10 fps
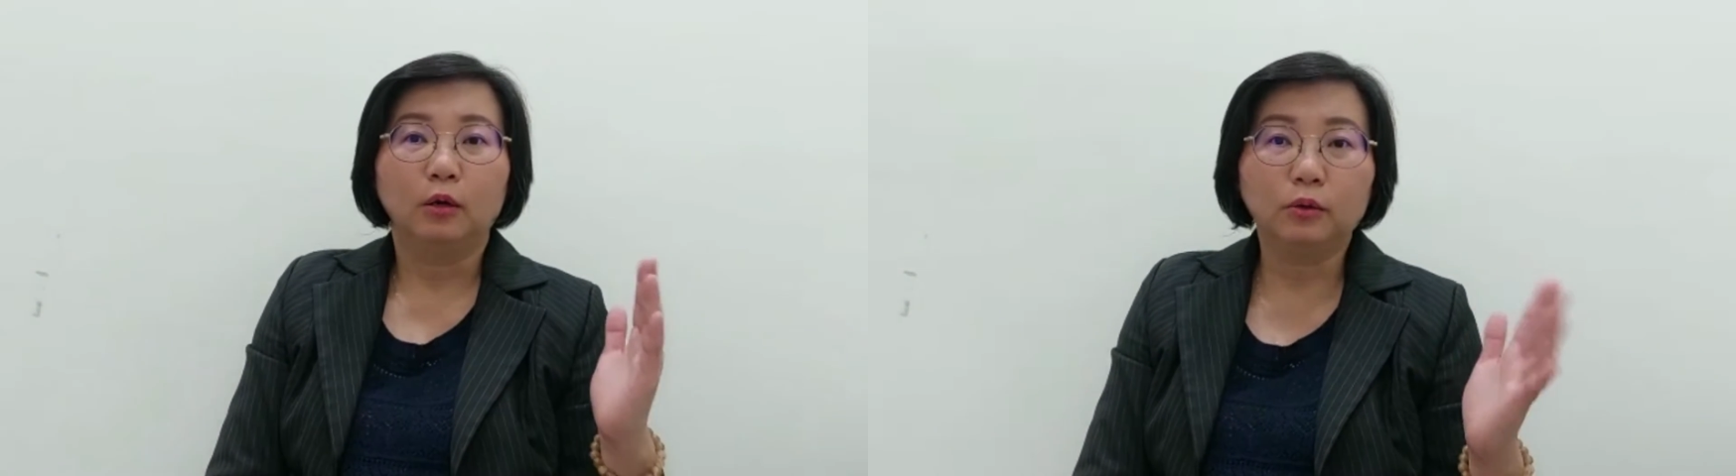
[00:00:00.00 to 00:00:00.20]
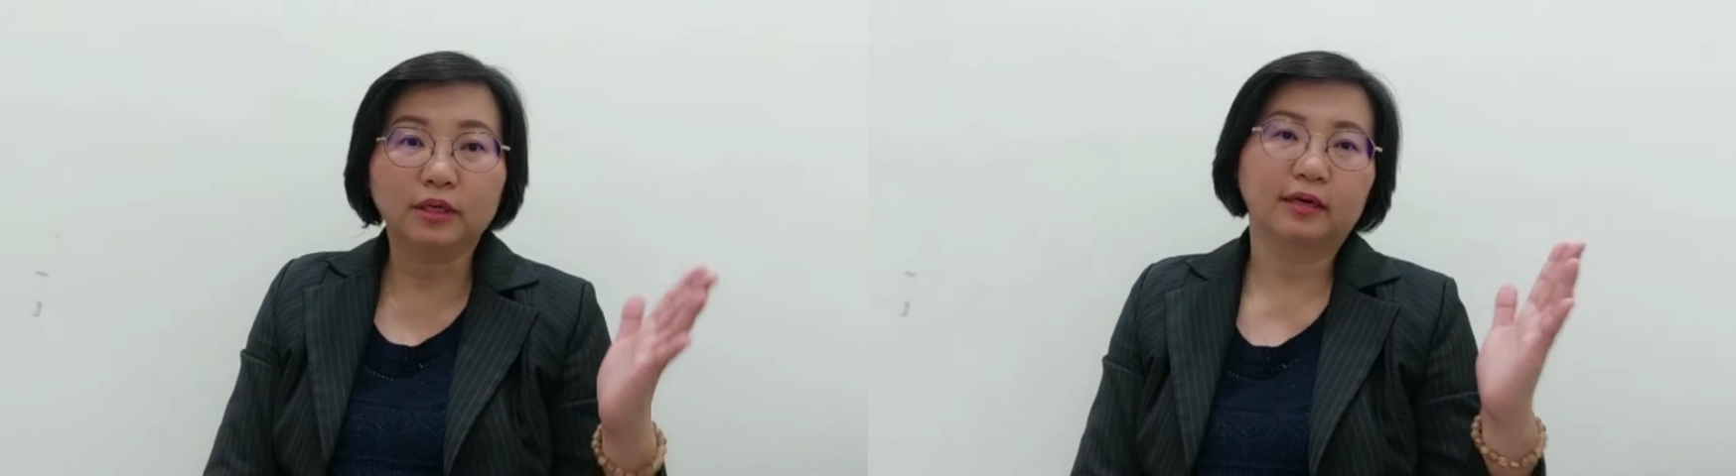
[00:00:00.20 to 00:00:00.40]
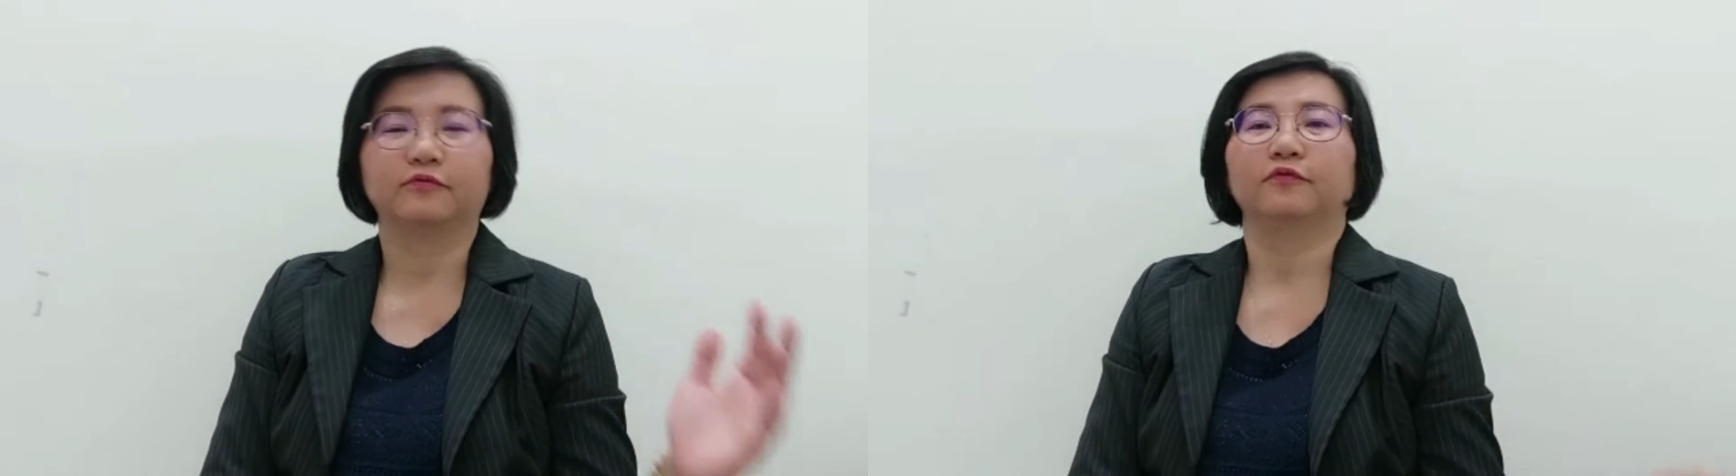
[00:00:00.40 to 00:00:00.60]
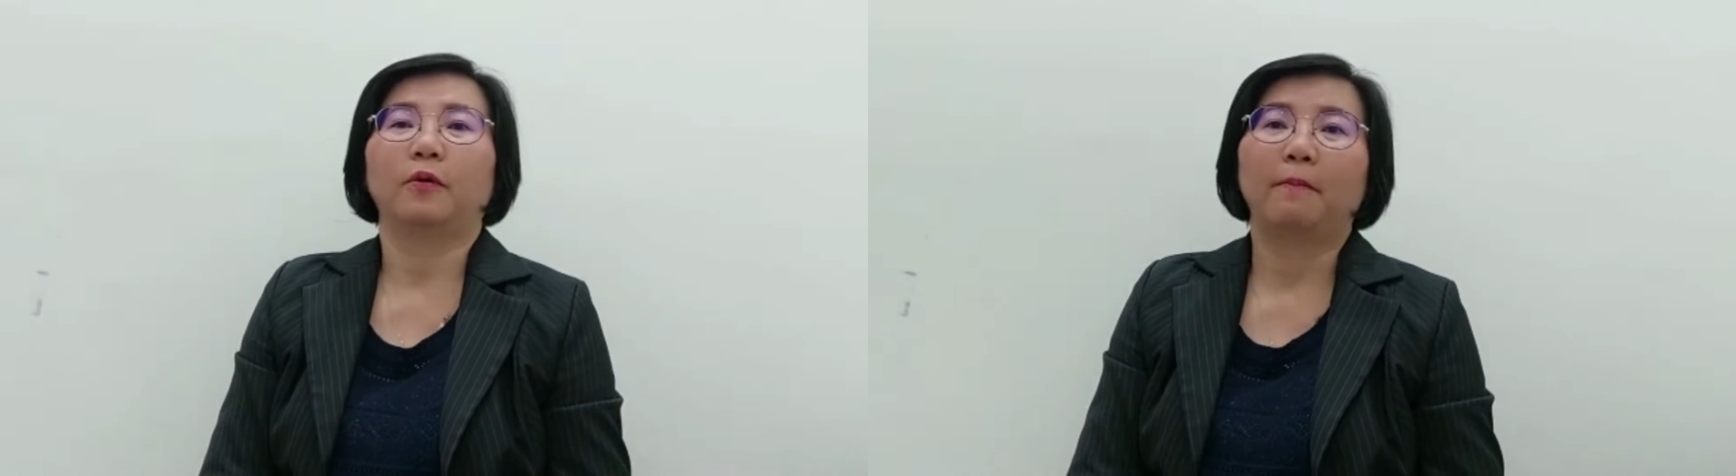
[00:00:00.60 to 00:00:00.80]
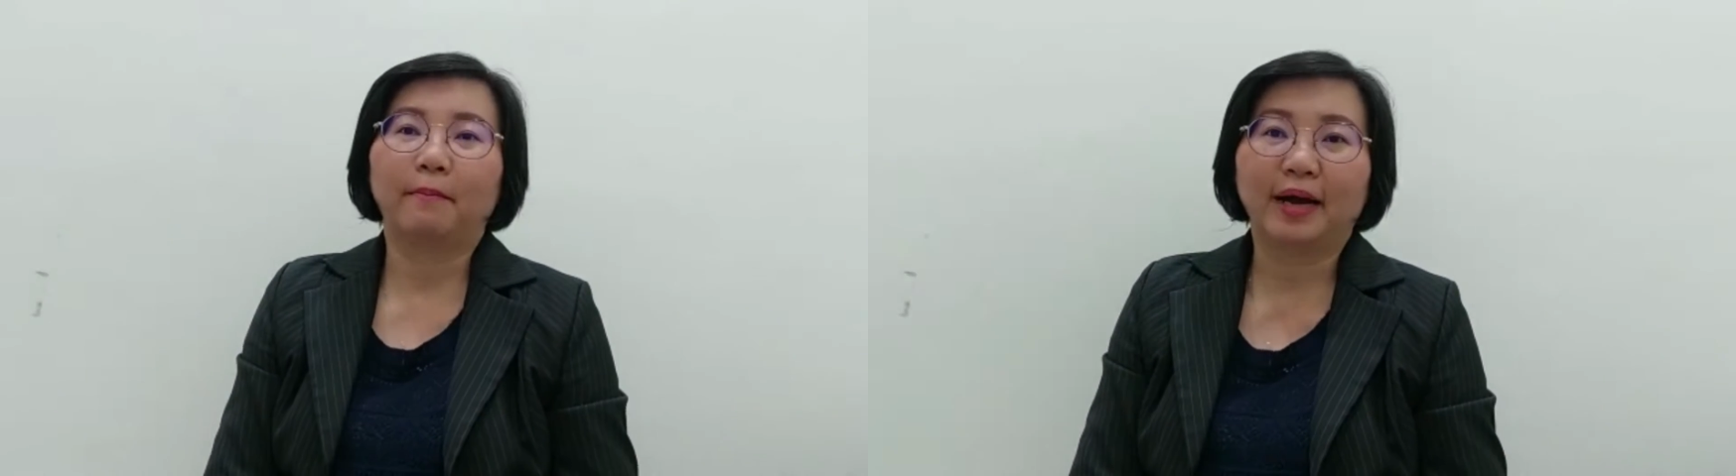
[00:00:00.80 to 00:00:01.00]
Look out
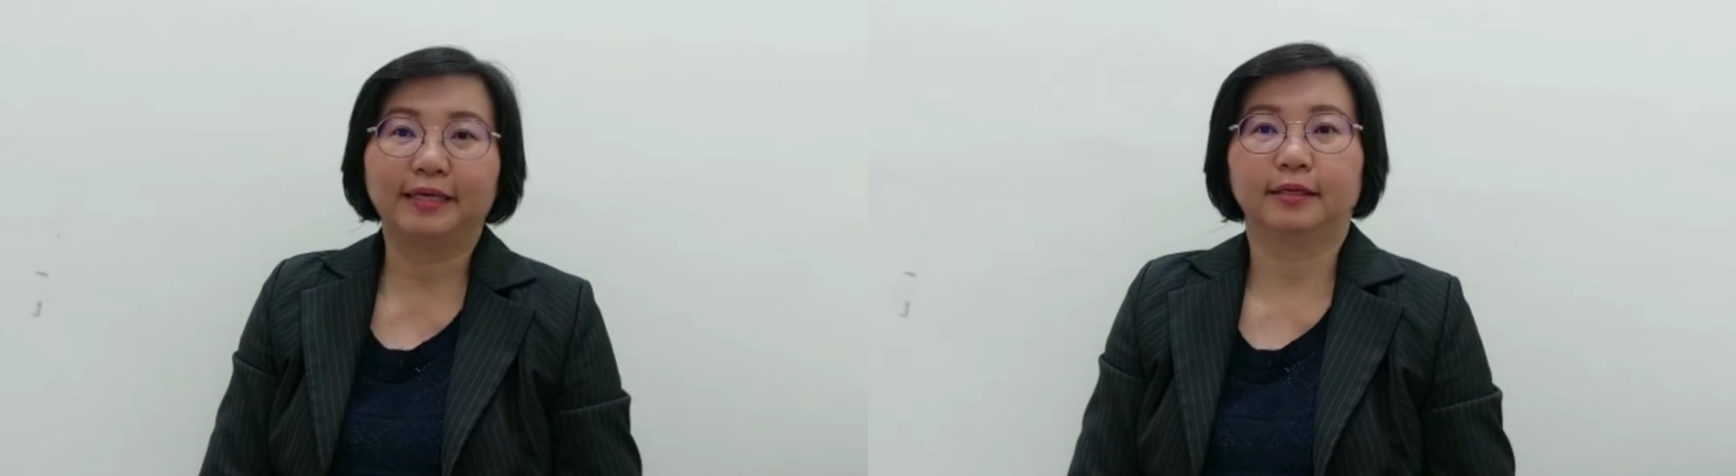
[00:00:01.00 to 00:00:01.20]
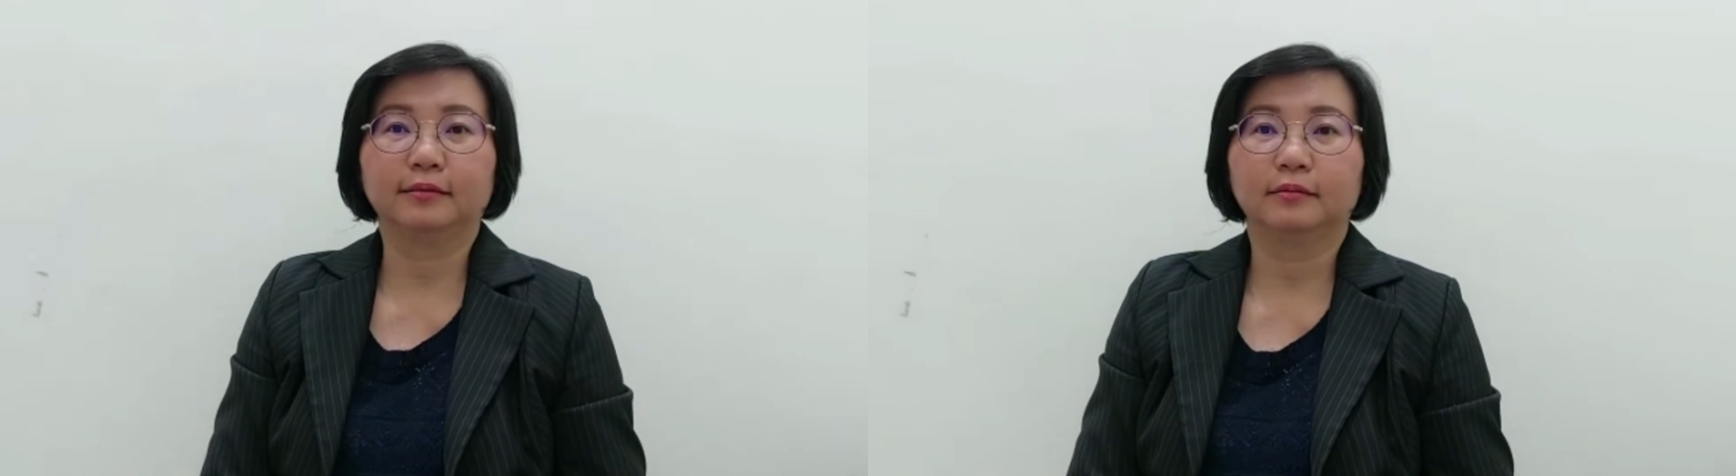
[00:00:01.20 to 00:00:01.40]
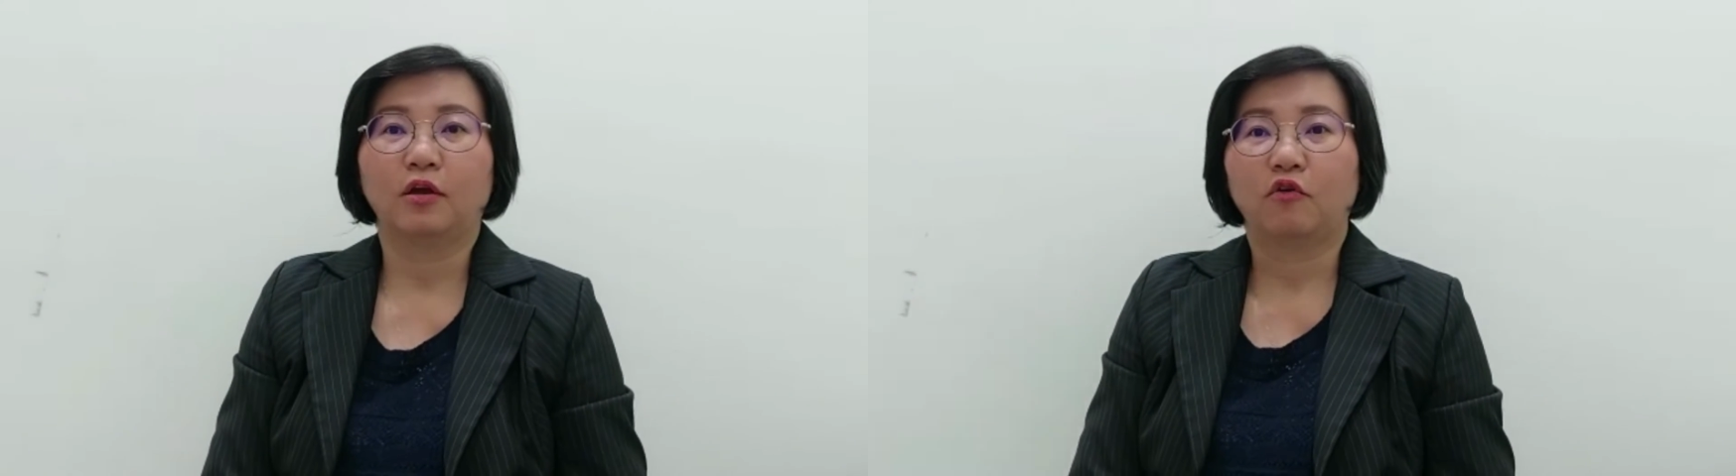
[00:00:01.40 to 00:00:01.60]
for MIDA